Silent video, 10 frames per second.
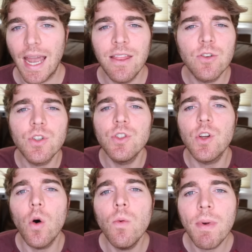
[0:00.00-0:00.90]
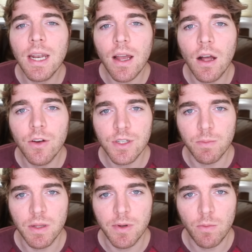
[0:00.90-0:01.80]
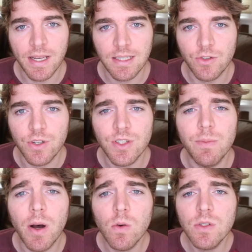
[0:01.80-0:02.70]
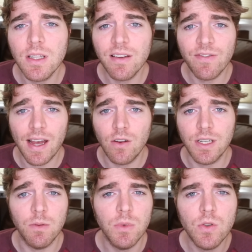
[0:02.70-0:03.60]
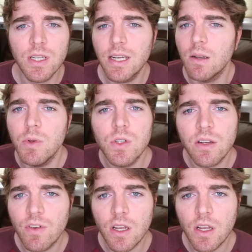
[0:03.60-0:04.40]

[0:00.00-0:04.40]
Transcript: And there's so many other subliminal messages supposedly found in music and music